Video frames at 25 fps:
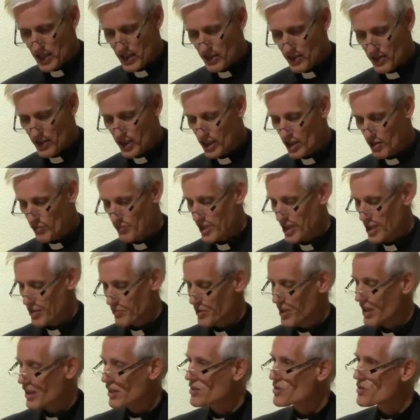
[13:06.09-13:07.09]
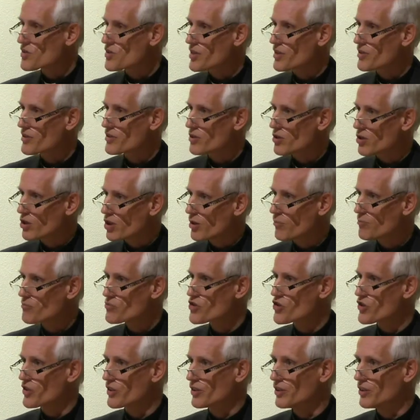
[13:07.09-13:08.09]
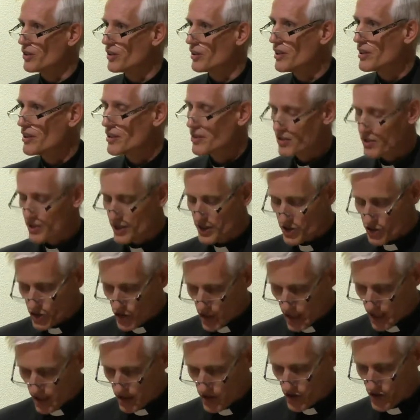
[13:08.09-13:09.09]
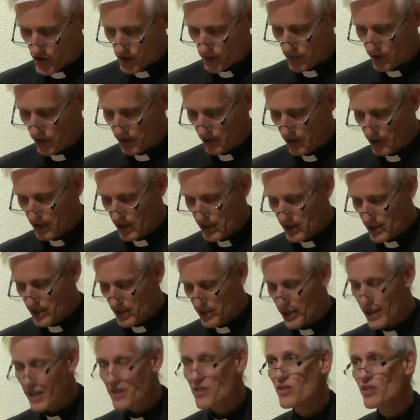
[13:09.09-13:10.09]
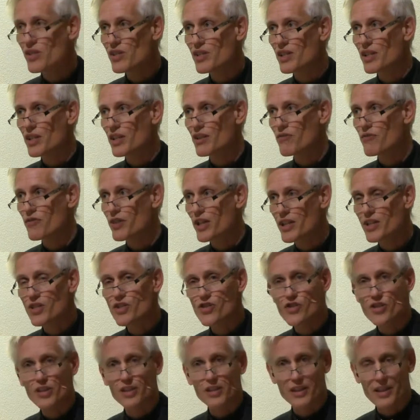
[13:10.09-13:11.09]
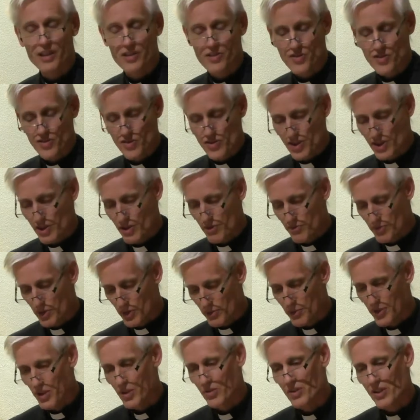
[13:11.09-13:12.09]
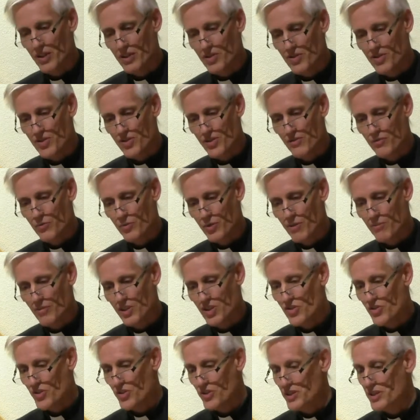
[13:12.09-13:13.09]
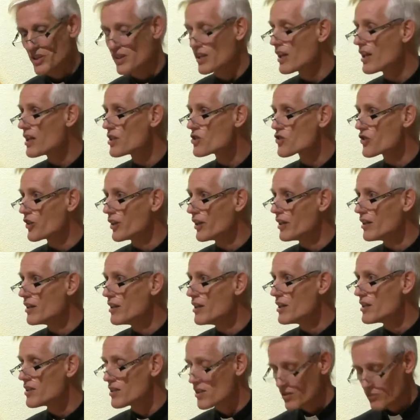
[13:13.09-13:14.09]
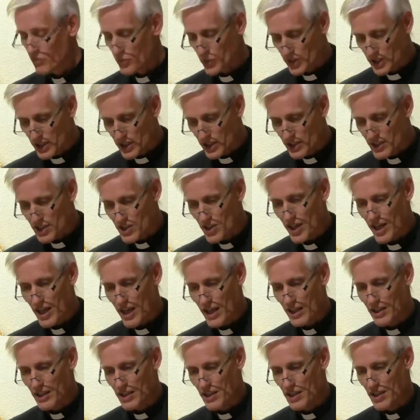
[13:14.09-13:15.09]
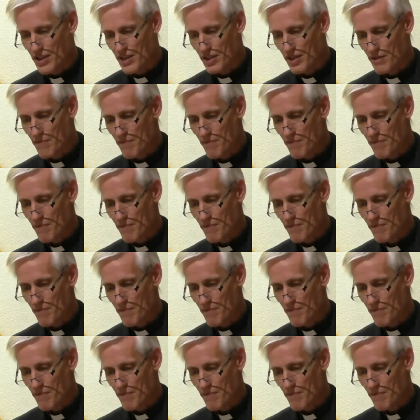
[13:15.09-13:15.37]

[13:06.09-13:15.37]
then it might be considered optional or changeable, as indeed functionalists and proponents of women's ordination would contend.